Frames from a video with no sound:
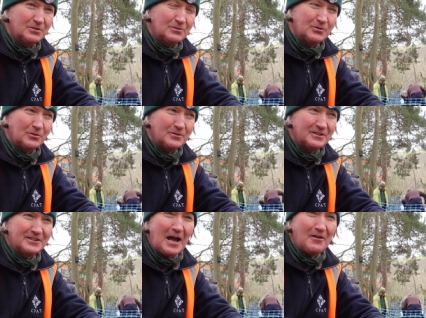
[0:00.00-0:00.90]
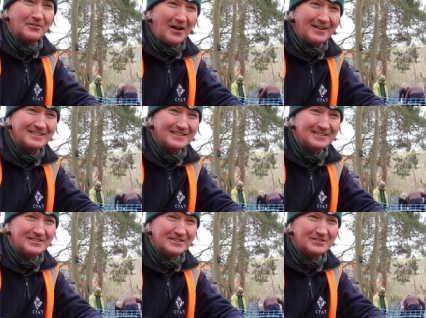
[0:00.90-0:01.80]
sort of discount that
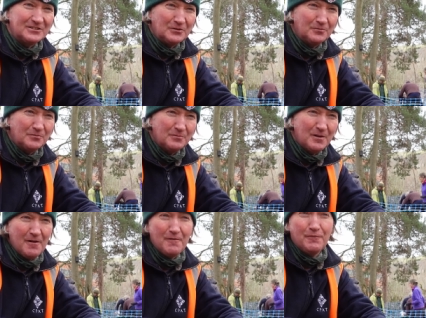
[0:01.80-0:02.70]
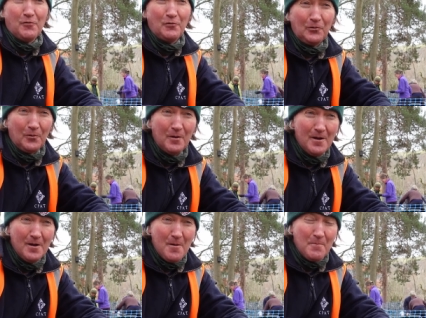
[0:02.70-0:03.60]
as just sort of folklore.
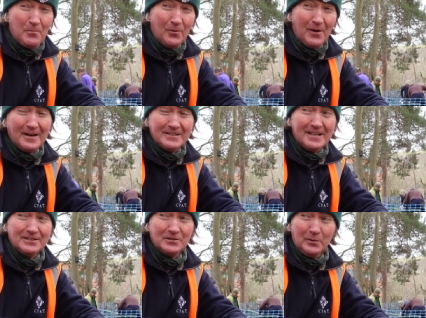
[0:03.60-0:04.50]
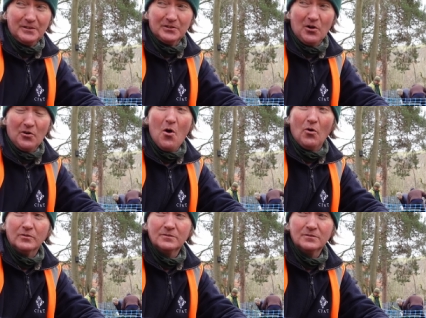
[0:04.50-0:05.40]
But actually, as the weeks have gone on,
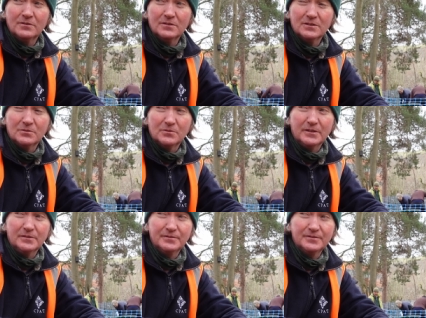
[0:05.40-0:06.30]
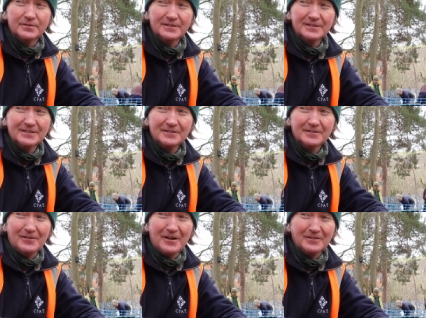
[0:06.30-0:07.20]
we've
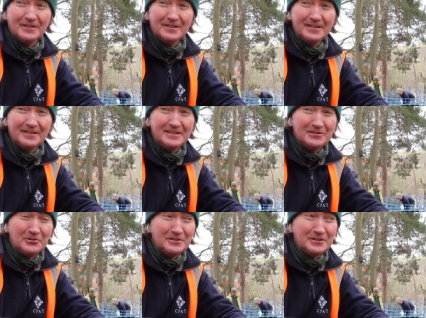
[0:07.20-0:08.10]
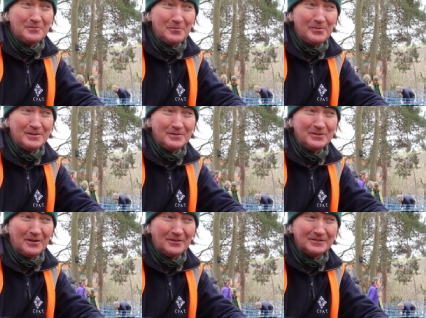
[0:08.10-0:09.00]
found that they, these stories keep repeating
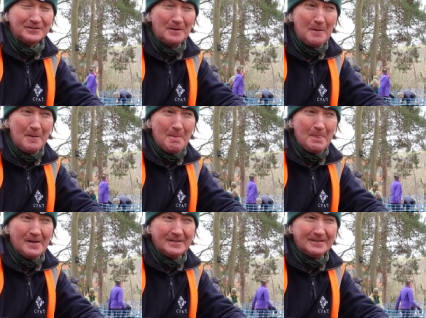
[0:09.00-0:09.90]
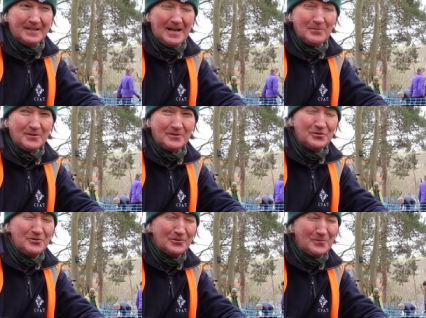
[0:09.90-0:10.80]
themselves, and there's an element of
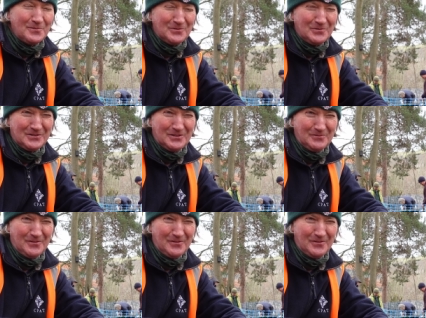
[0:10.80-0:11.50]
truth coming towards some